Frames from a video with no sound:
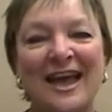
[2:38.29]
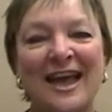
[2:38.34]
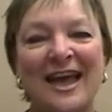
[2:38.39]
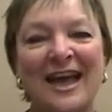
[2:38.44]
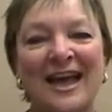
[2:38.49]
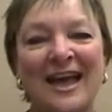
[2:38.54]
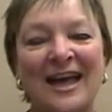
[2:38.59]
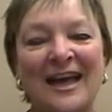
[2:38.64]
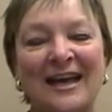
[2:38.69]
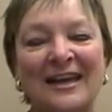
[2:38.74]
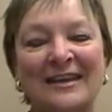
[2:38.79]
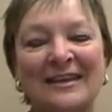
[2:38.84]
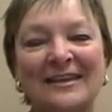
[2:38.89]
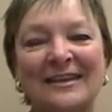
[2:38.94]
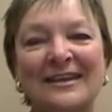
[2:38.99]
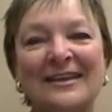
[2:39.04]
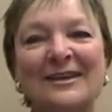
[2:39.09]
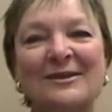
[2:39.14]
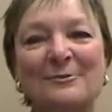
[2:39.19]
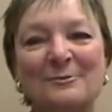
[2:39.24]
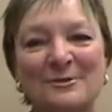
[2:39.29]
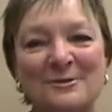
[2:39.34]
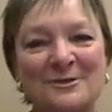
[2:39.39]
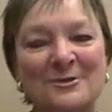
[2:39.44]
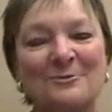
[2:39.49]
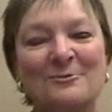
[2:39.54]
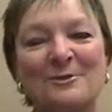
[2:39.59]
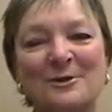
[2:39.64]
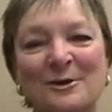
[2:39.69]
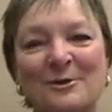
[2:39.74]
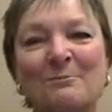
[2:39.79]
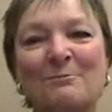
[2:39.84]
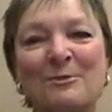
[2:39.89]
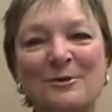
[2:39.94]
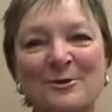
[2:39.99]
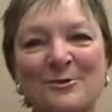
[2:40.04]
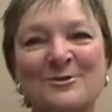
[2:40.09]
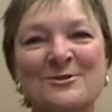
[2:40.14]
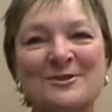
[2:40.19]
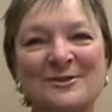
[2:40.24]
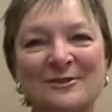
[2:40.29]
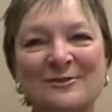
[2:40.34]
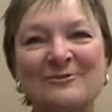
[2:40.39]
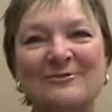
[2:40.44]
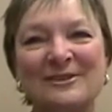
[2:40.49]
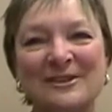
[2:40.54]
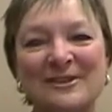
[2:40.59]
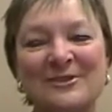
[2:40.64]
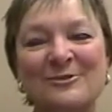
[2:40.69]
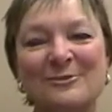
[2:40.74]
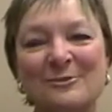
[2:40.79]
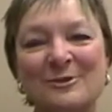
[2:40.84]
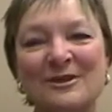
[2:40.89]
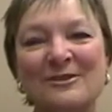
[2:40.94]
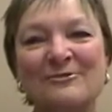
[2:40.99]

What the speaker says: And it was a real personal victory